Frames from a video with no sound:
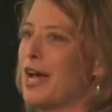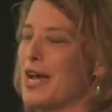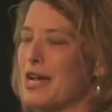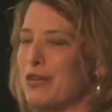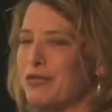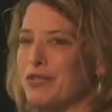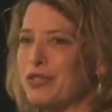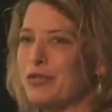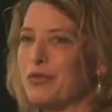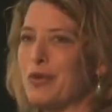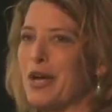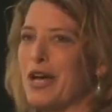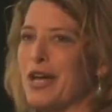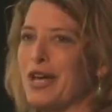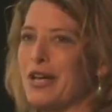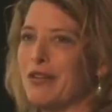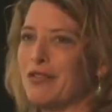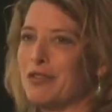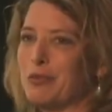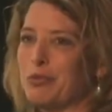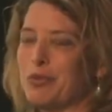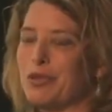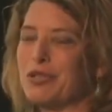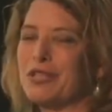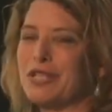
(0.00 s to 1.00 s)

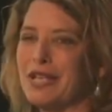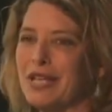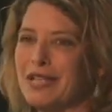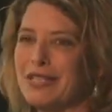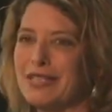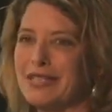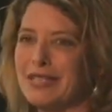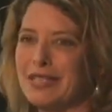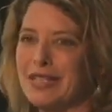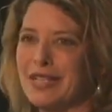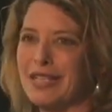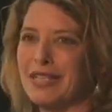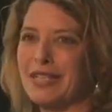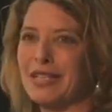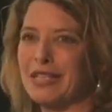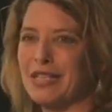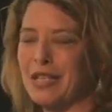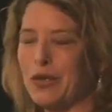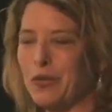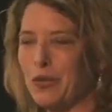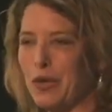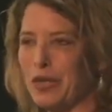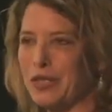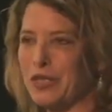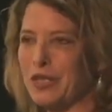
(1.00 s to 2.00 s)
housewives protesting that
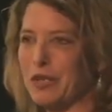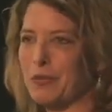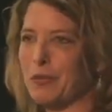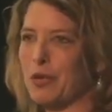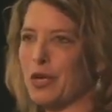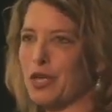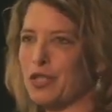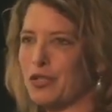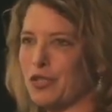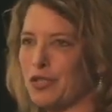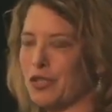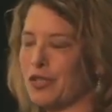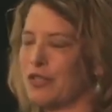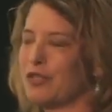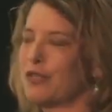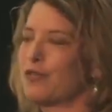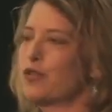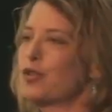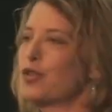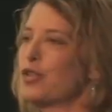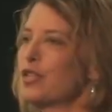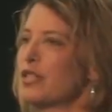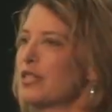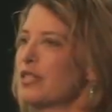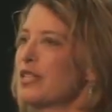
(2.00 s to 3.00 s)
they want their margarine, because
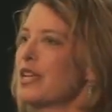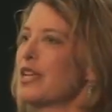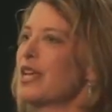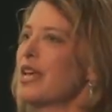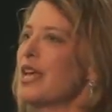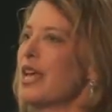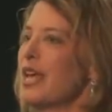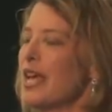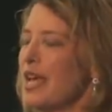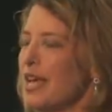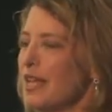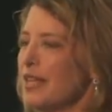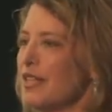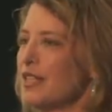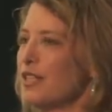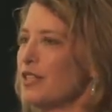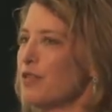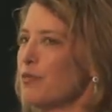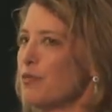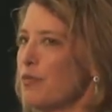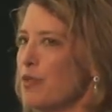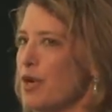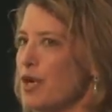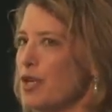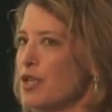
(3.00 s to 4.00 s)
of course
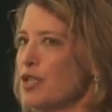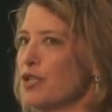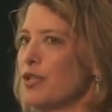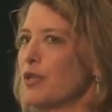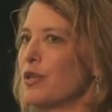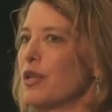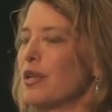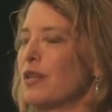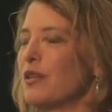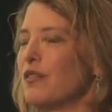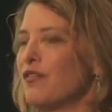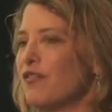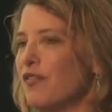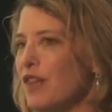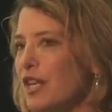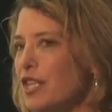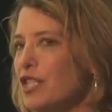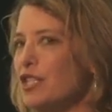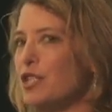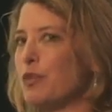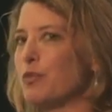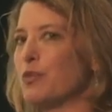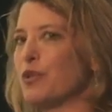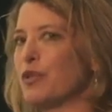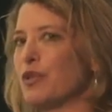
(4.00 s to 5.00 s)

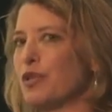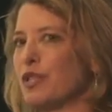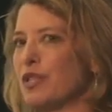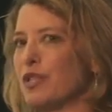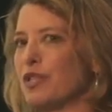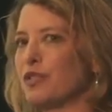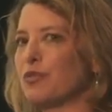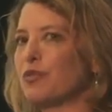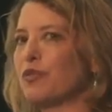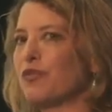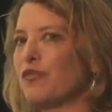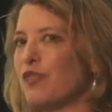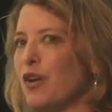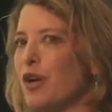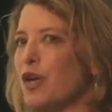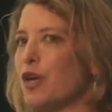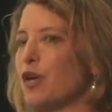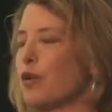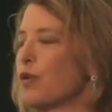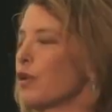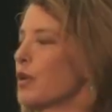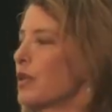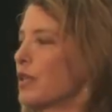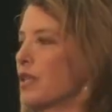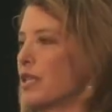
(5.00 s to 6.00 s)
vegetable oils were very
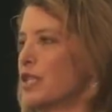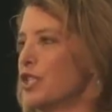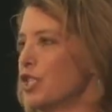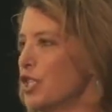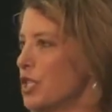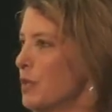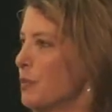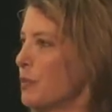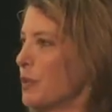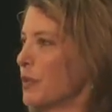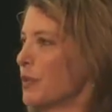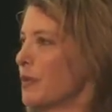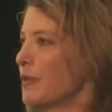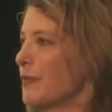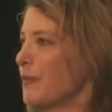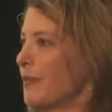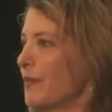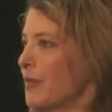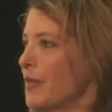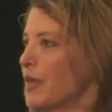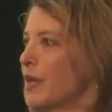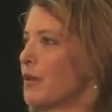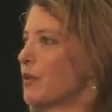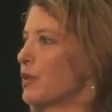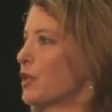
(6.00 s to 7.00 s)
quickly cheaper.
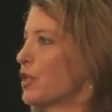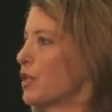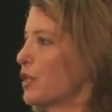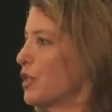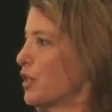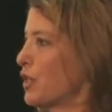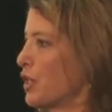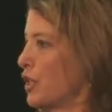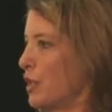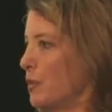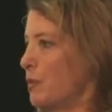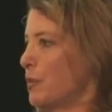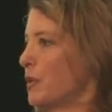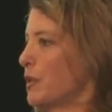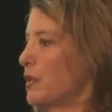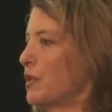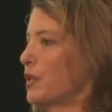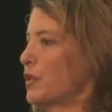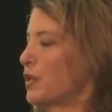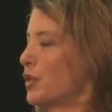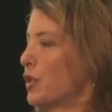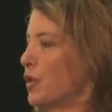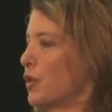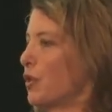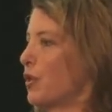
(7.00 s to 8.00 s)
They were just cheaper,
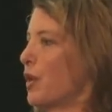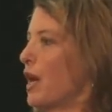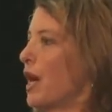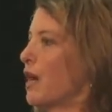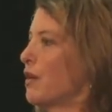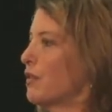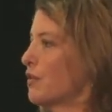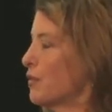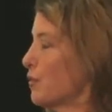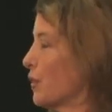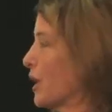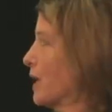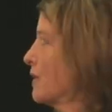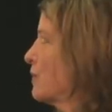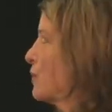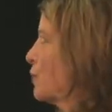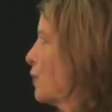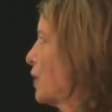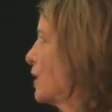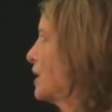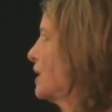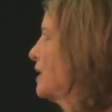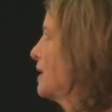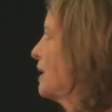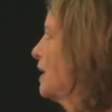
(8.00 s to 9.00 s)
so housewives
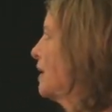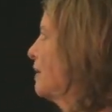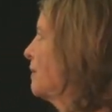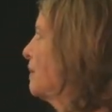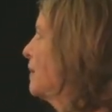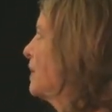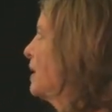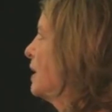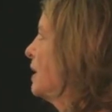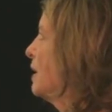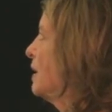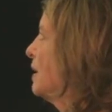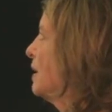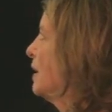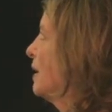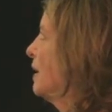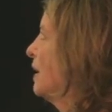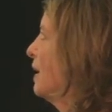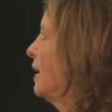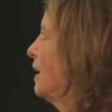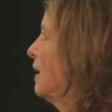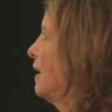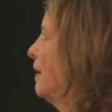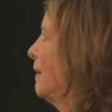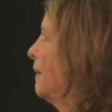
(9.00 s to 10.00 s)
wanted them.
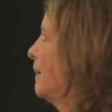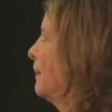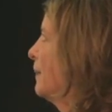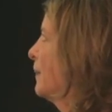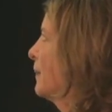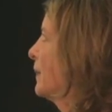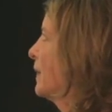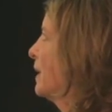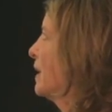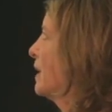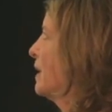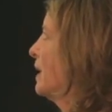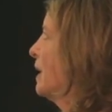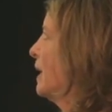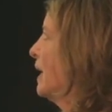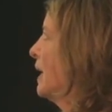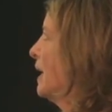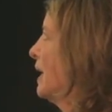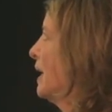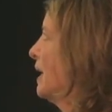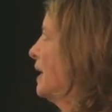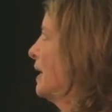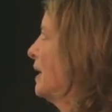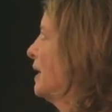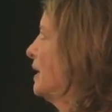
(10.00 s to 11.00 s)
And
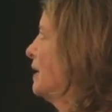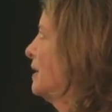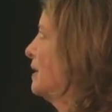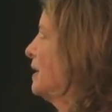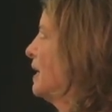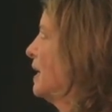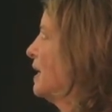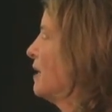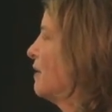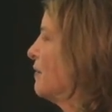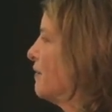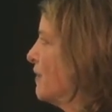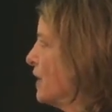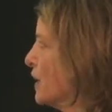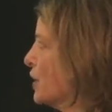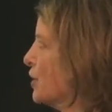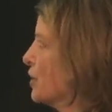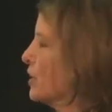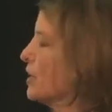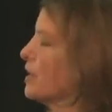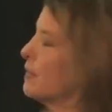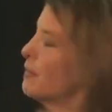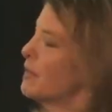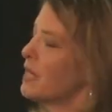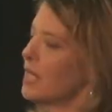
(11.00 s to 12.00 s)

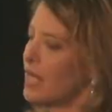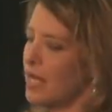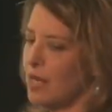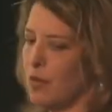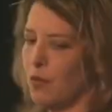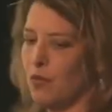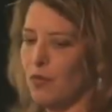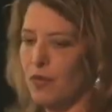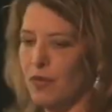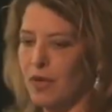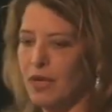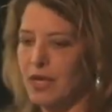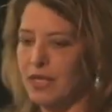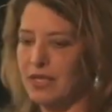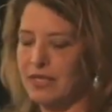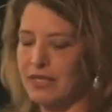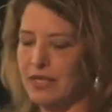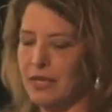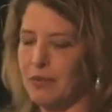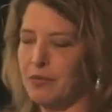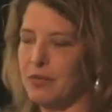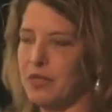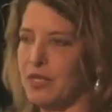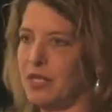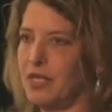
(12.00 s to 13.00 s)
eventually it became
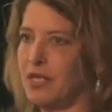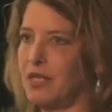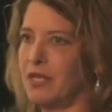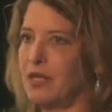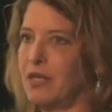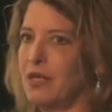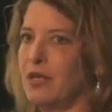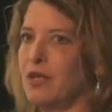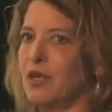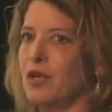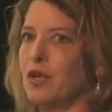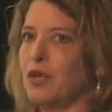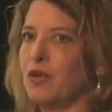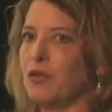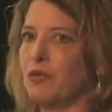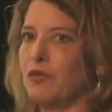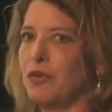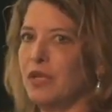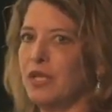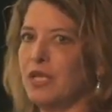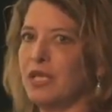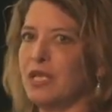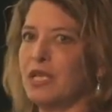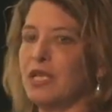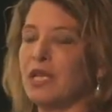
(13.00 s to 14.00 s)
accepted
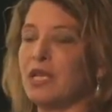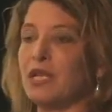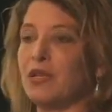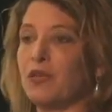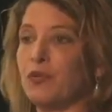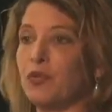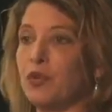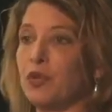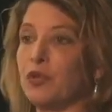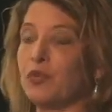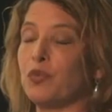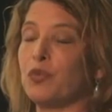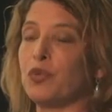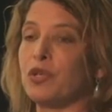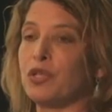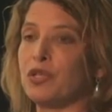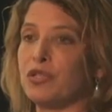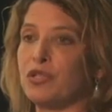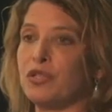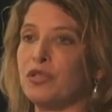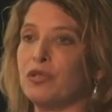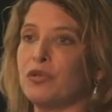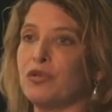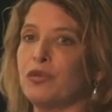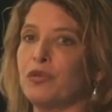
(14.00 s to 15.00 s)
really in World War
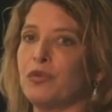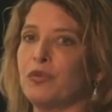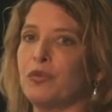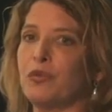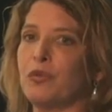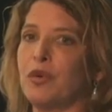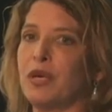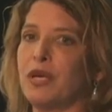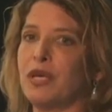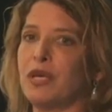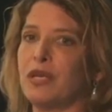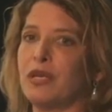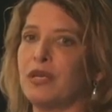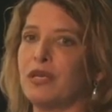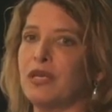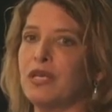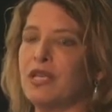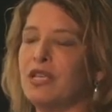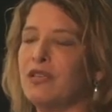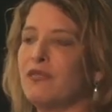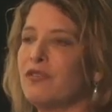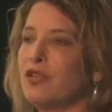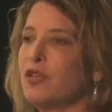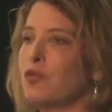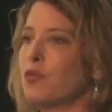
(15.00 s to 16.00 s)
II, when
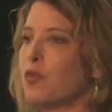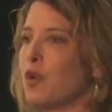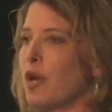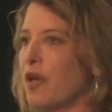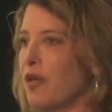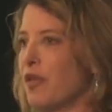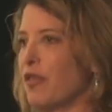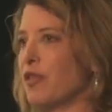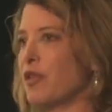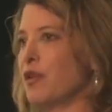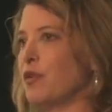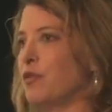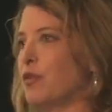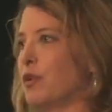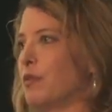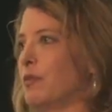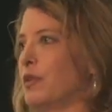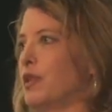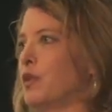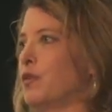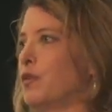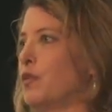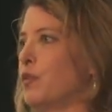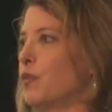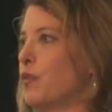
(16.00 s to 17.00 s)
even wealthy
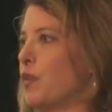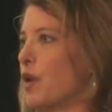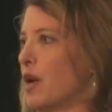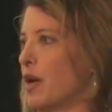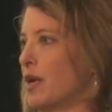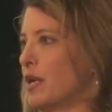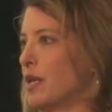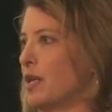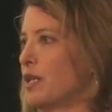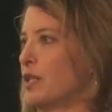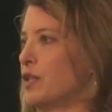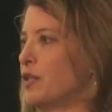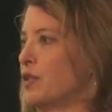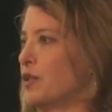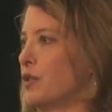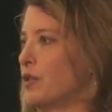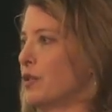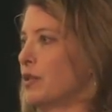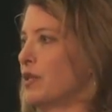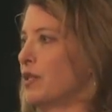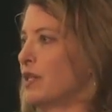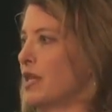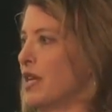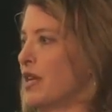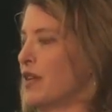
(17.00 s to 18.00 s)
women wanted
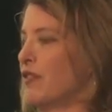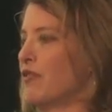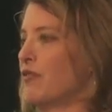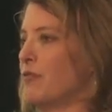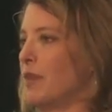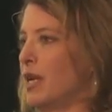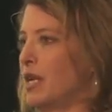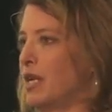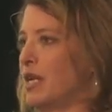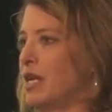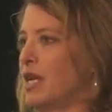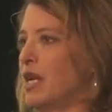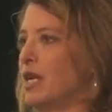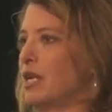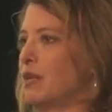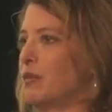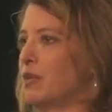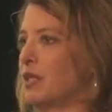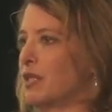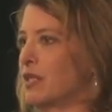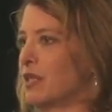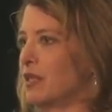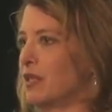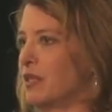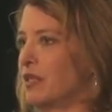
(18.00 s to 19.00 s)
to save money, and it
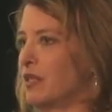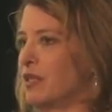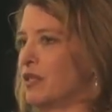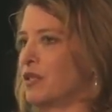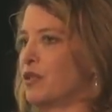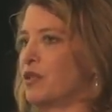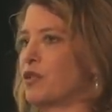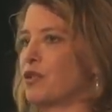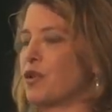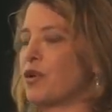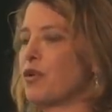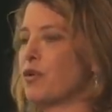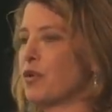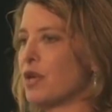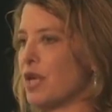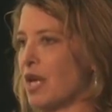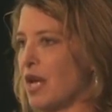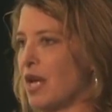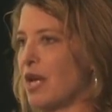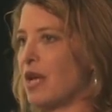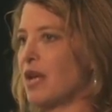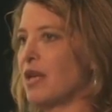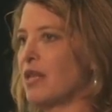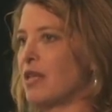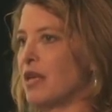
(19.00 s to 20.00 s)
was considered
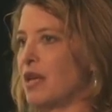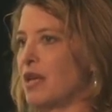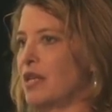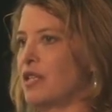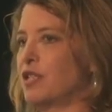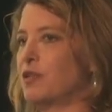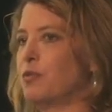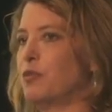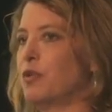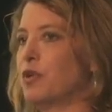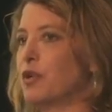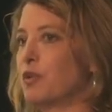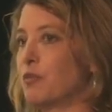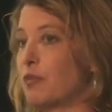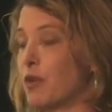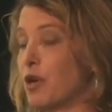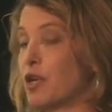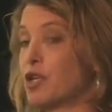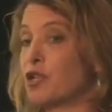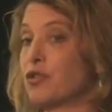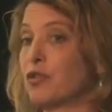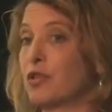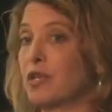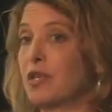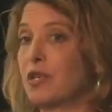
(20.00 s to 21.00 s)
okay then to put
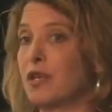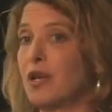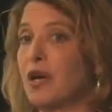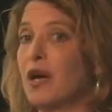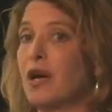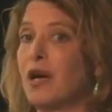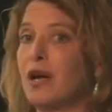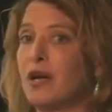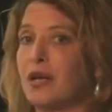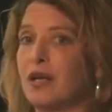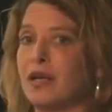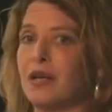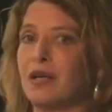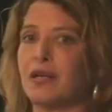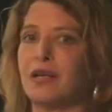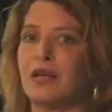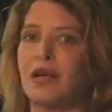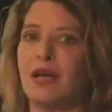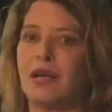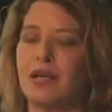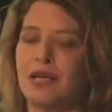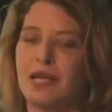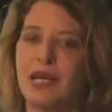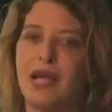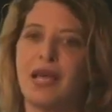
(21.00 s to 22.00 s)
margarine on
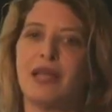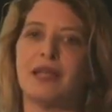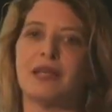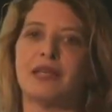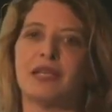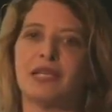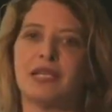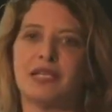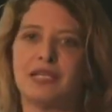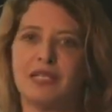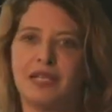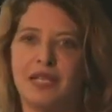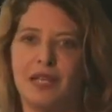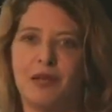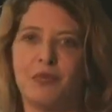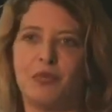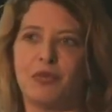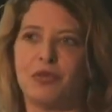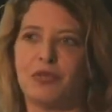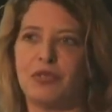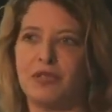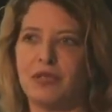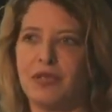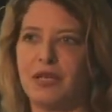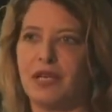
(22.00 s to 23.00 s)
an elegant
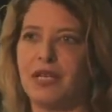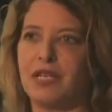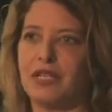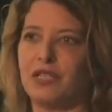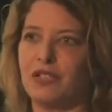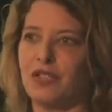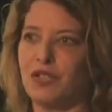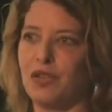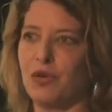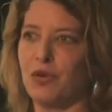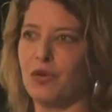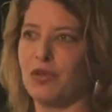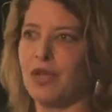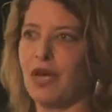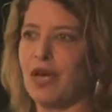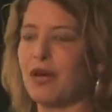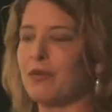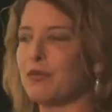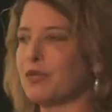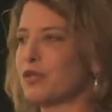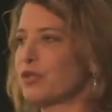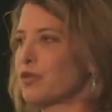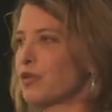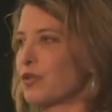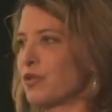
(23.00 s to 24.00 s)
table. And so
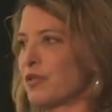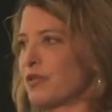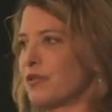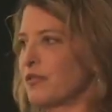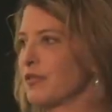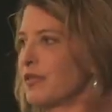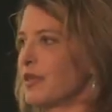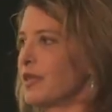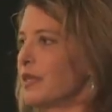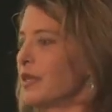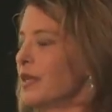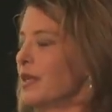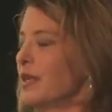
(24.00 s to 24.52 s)
that was sort of